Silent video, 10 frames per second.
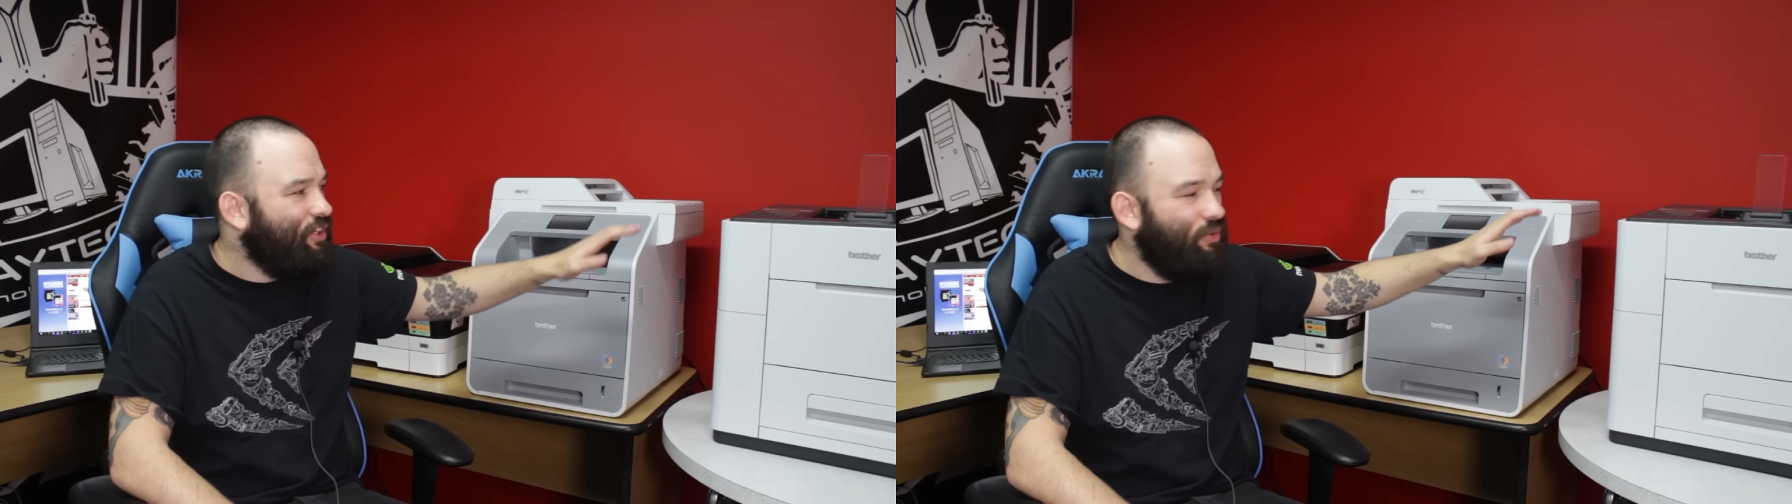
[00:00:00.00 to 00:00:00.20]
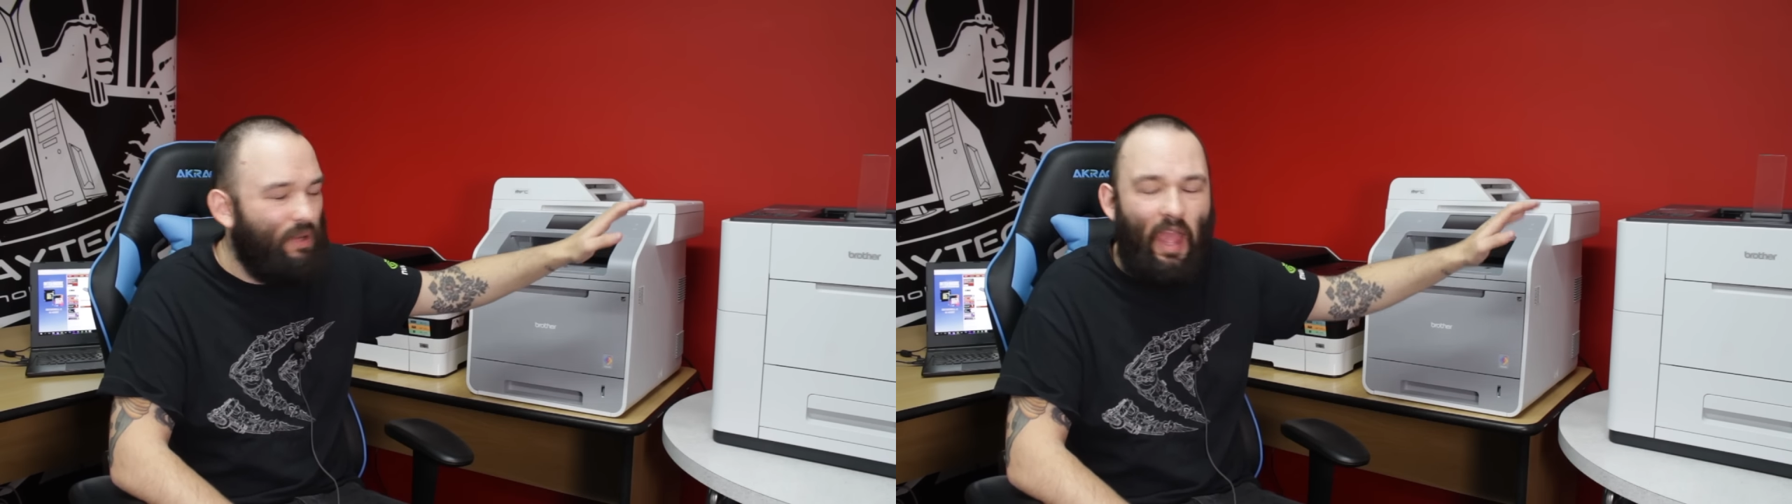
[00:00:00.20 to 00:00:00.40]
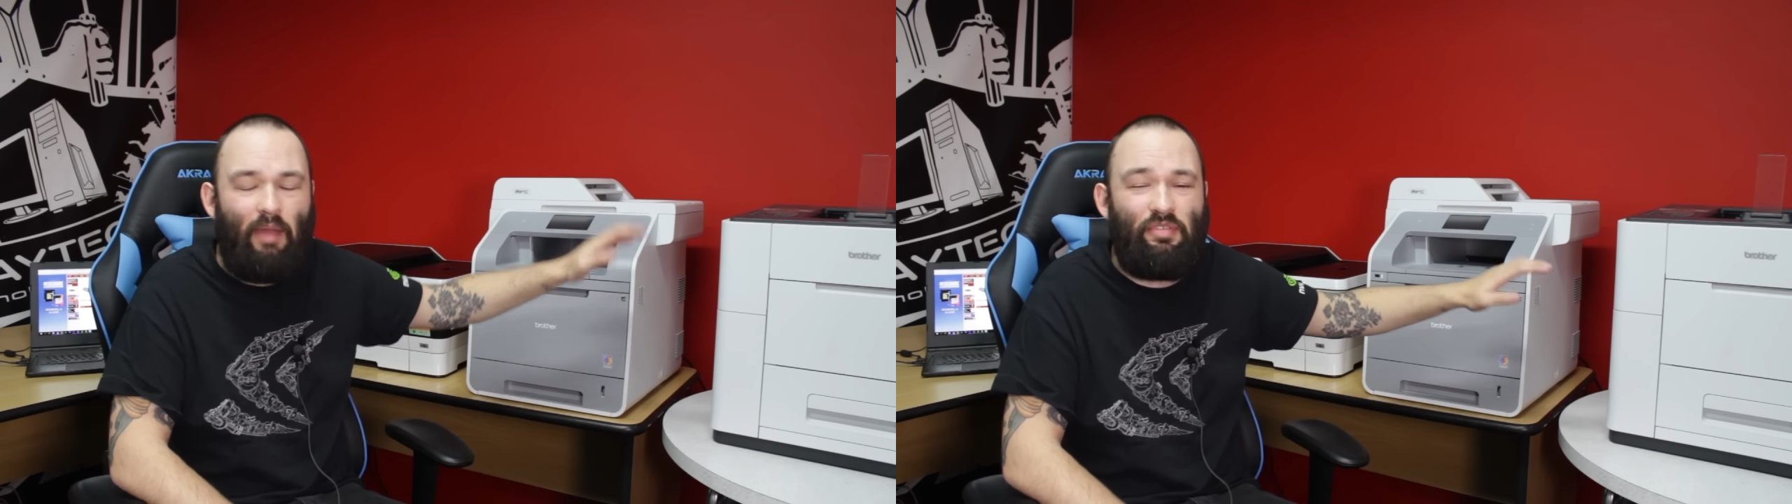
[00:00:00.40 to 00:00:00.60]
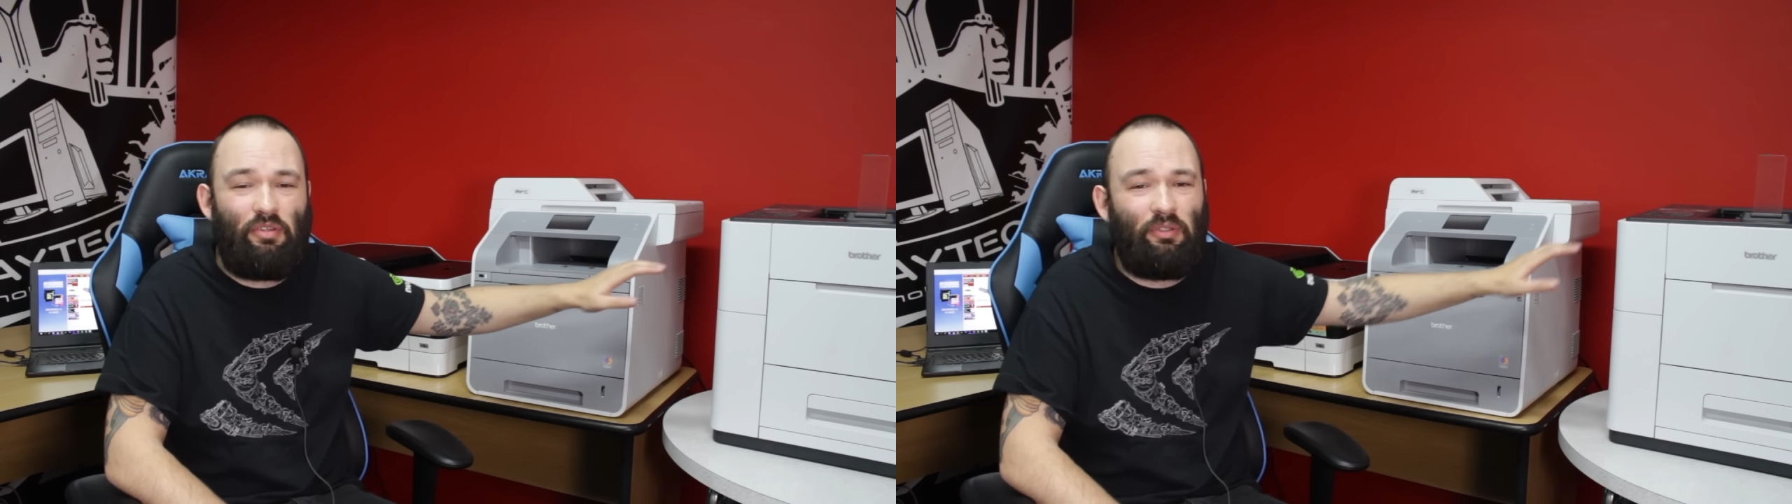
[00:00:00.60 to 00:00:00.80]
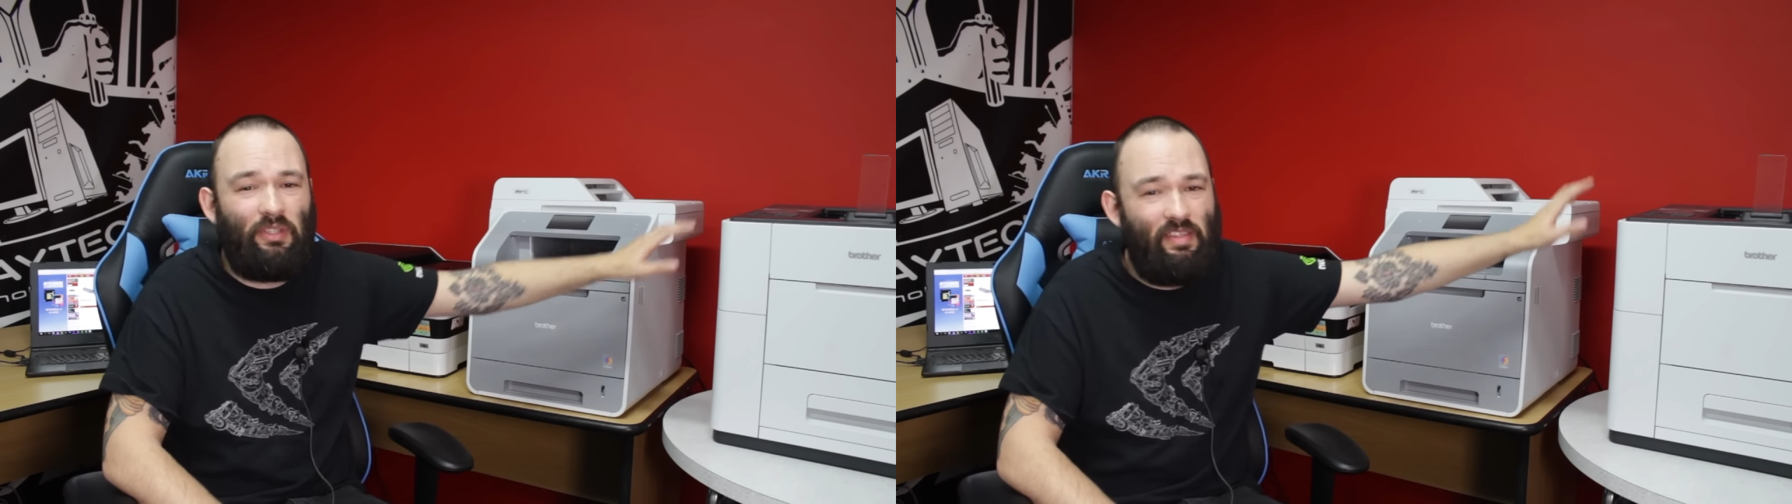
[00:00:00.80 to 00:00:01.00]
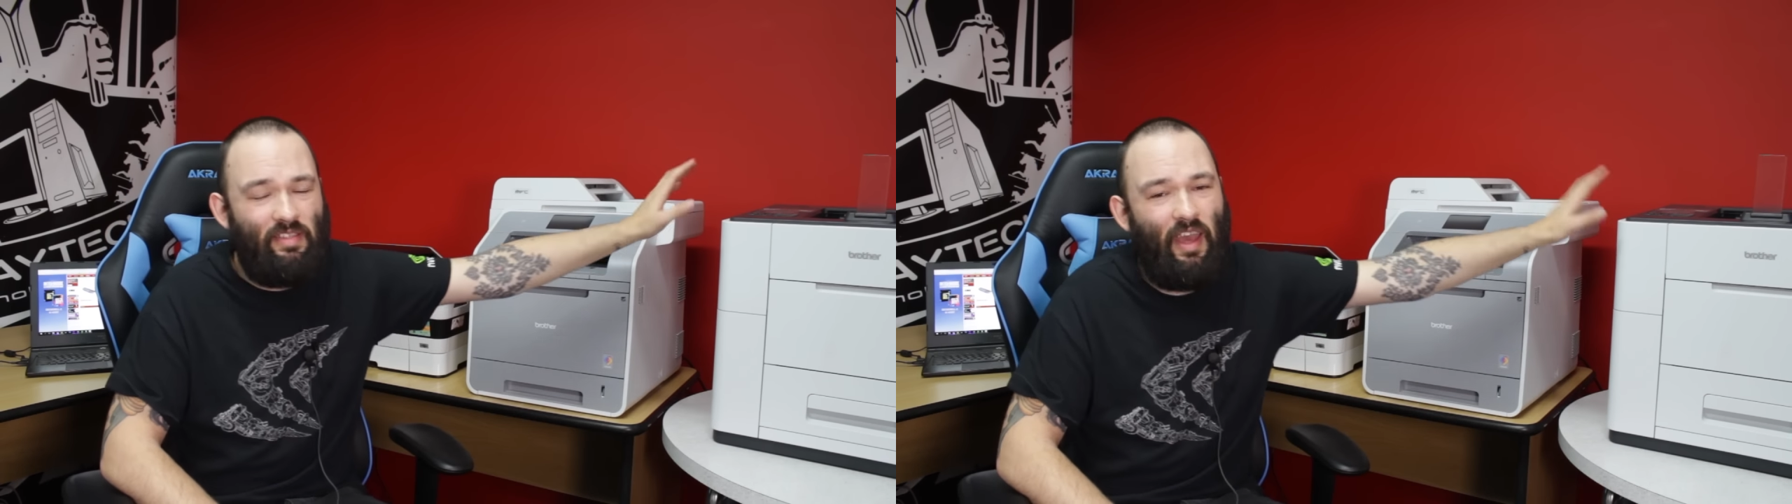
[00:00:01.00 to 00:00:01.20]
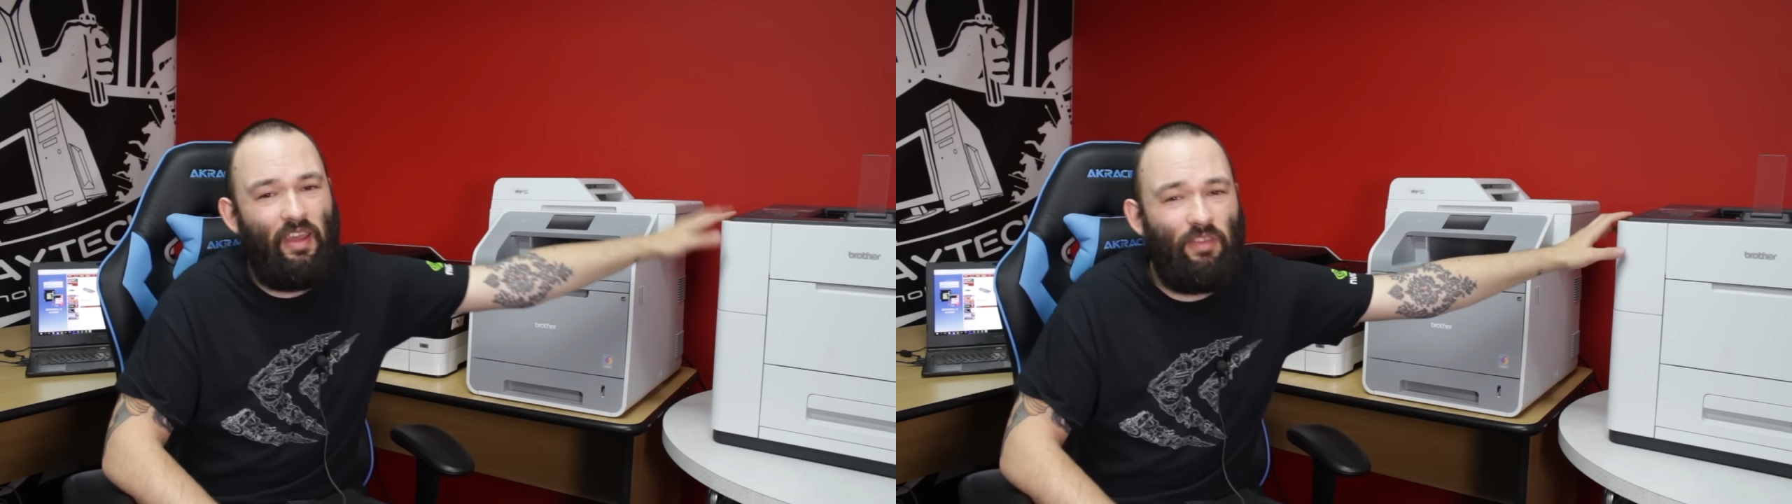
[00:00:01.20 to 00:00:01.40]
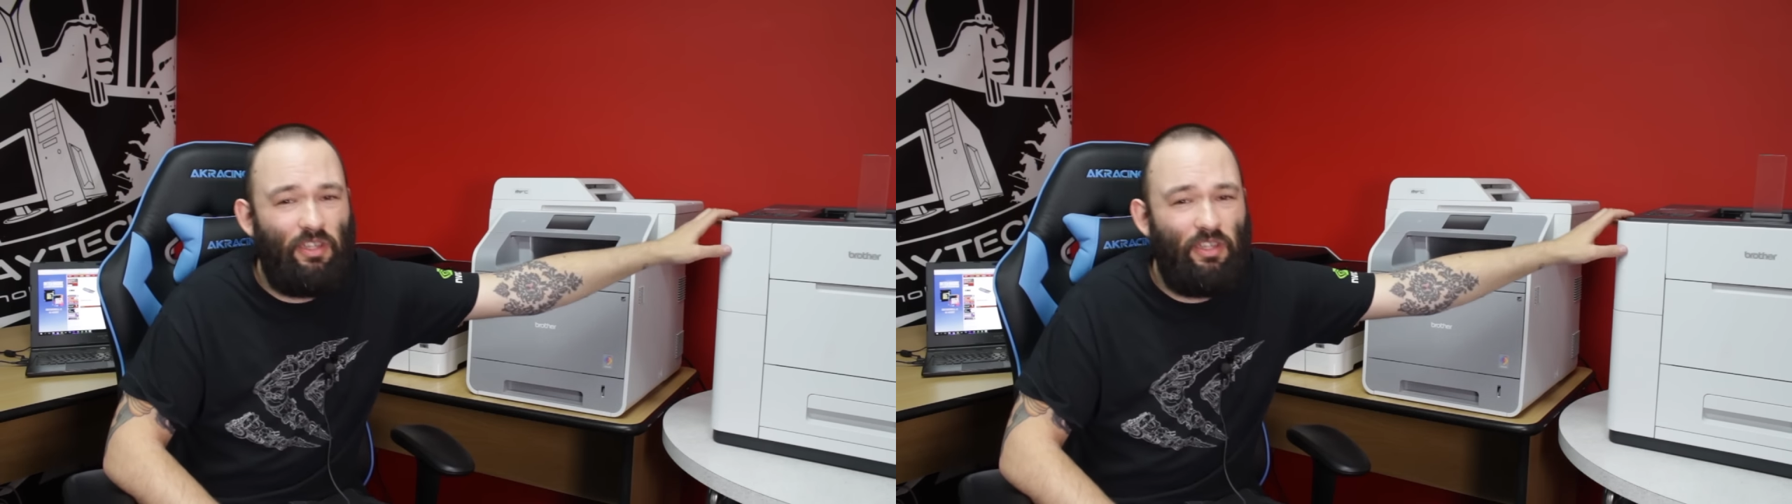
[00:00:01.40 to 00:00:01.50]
you would absolutely save,